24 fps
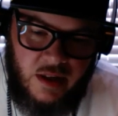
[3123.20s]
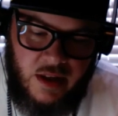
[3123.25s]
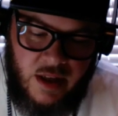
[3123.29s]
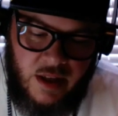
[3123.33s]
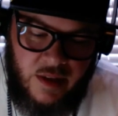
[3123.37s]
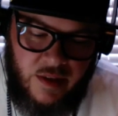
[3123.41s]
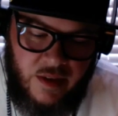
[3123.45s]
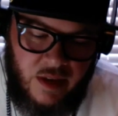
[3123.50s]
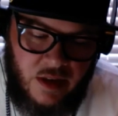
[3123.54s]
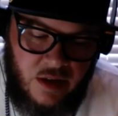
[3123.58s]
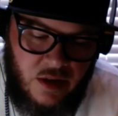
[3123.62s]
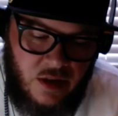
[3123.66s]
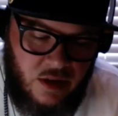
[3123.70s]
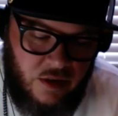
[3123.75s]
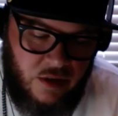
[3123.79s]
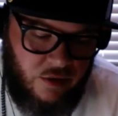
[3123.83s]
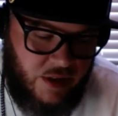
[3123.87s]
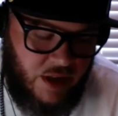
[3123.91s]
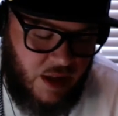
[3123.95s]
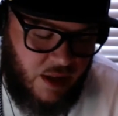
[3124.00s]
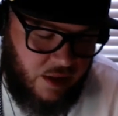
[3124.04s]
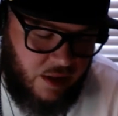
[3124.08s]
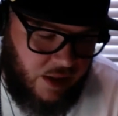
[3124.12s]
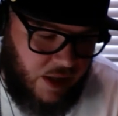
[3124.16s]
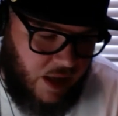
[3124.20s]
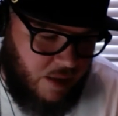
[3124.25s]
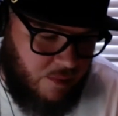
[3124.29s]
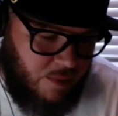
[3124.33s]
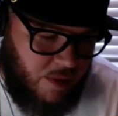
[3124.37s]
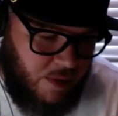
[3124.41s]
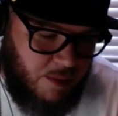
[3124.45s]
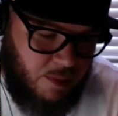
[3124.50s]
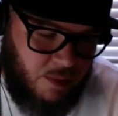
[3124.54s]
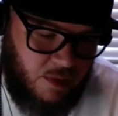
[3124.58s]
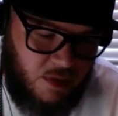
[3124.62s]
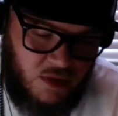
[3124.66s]
you either delegate
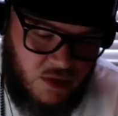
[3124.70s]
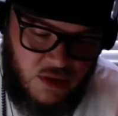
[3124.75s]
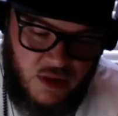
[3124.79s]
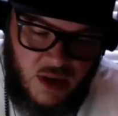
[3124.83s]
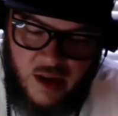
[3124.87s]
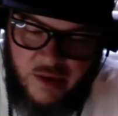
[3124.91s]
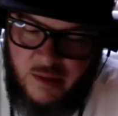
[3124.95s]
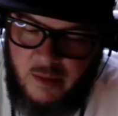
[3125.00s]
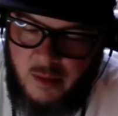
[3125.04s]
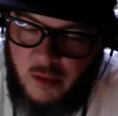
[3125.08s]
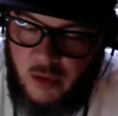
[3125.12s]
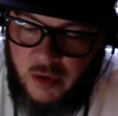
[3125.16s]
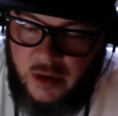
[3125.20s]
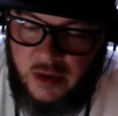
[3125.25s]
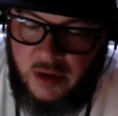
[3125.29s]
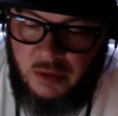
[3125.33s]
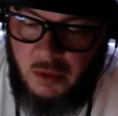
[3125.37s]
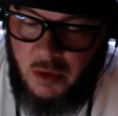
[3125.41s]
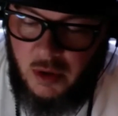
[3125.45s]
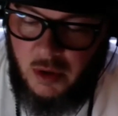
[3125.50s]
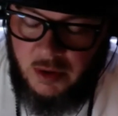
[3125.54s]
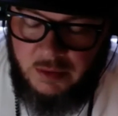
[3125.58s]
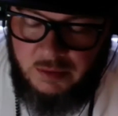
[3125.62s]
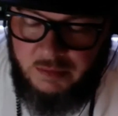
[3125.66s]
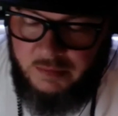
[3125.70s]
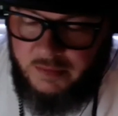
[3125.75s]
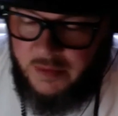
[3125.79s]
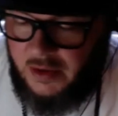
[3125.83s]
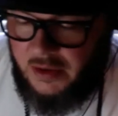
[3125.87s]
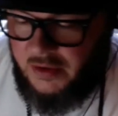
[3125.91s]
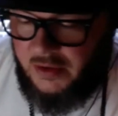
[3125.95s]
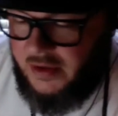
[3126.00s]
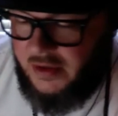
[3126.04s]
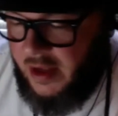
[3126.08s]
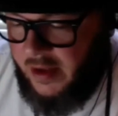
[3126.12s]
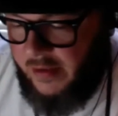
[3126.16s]
people to solve them, or you work for
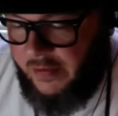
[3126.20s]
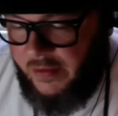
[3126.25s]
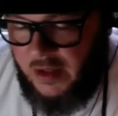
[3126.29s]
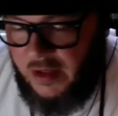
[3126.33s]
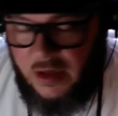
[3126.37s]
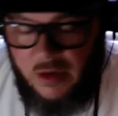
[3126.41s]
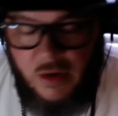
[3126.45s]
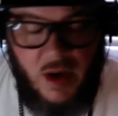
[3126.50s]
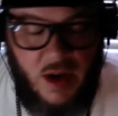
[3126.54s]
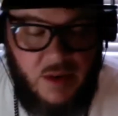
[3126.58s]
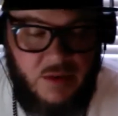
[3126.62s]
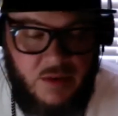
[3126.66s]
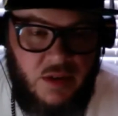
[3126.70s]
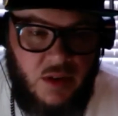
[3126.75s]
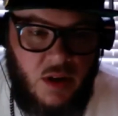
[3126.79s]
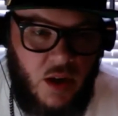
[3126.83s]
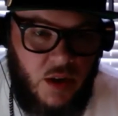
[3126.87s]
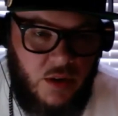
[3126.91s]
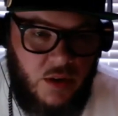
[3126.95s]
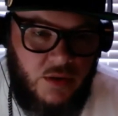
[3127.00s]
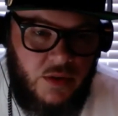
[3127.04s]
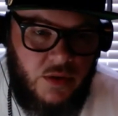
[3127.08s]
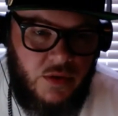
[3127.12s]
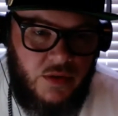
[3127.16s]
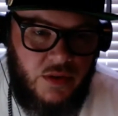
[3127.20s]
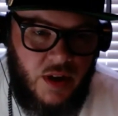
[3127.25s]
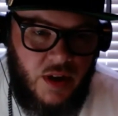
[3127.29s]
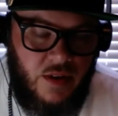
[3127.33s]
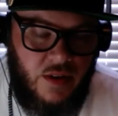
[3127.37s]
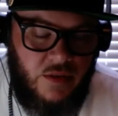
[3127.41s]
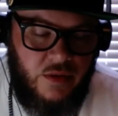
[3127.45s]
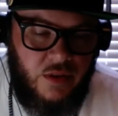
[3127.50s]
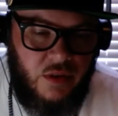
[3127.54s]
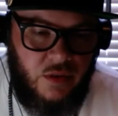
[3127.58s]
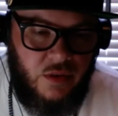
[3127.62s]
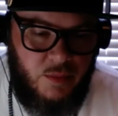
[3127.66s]
yourself and you have to also
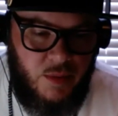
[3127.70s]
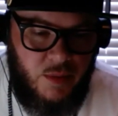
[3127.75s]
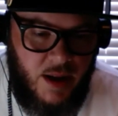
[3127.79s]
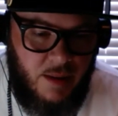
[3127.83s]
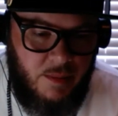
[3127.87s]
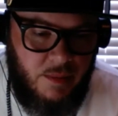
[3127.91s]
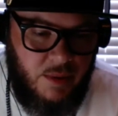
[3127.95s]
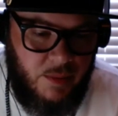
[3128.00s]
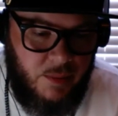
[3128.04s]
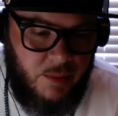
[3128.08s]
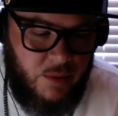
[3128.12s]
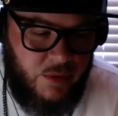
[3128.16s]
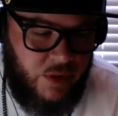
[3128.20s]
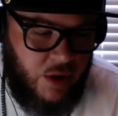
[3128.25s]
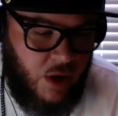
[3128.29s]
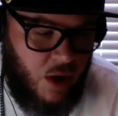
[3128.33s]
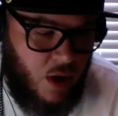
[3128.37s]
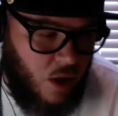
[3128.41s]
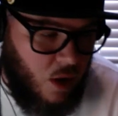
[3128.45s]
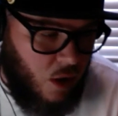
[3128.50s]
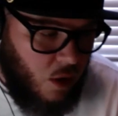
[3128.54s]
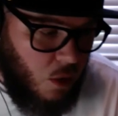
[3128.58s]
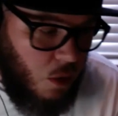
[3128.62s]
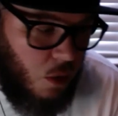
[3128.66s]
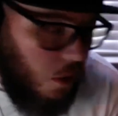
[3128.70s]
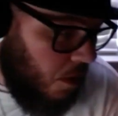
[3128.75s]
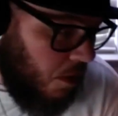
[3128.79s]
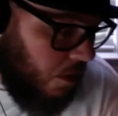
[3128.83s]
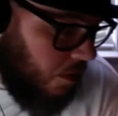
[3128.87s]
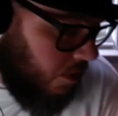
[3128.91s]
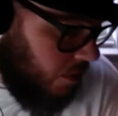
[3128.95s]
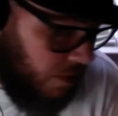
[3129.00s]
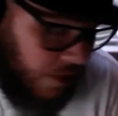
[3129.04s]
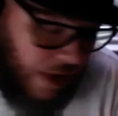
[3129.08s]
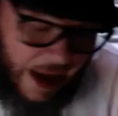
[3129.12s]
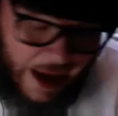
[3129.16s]
solve those problems.
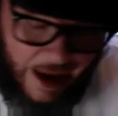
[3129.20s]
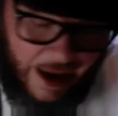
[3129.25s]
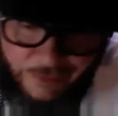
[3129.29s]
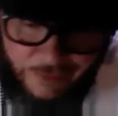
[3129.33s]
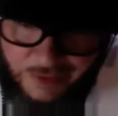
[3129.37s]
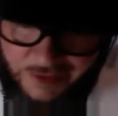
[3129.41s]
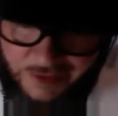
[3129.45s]
Or half the